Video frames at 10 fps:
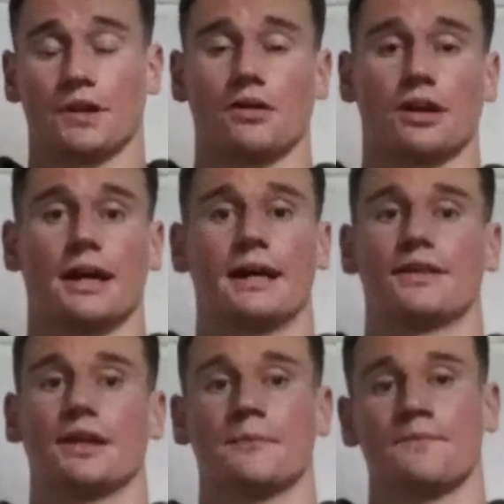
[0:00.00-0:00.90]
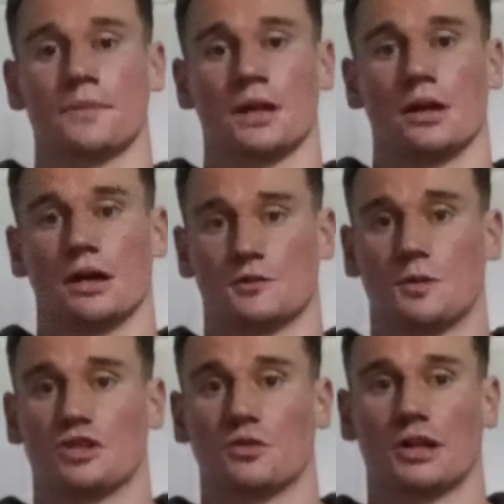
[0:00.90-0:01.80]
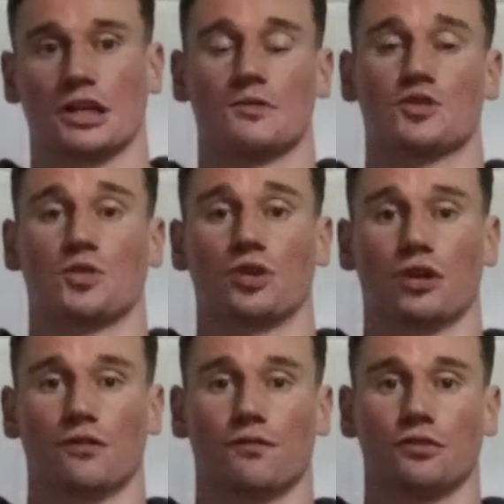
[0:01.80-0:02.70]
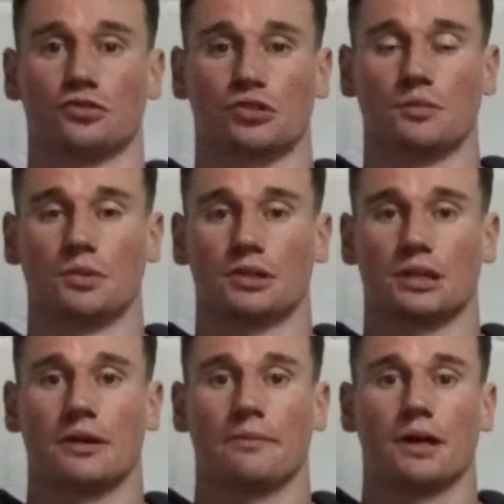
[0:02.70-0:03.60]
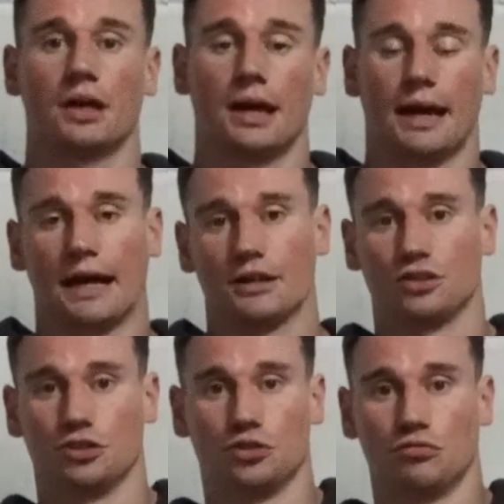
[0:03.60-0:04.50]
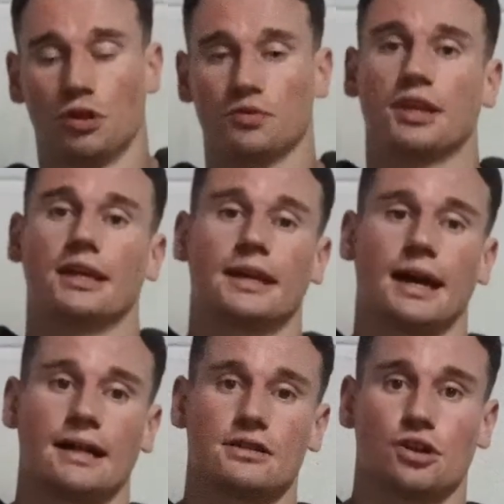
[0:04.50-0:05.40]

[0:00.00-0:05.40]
Okay, and then especially when it comes to a non-false grip muscle up, as you do rotate your hands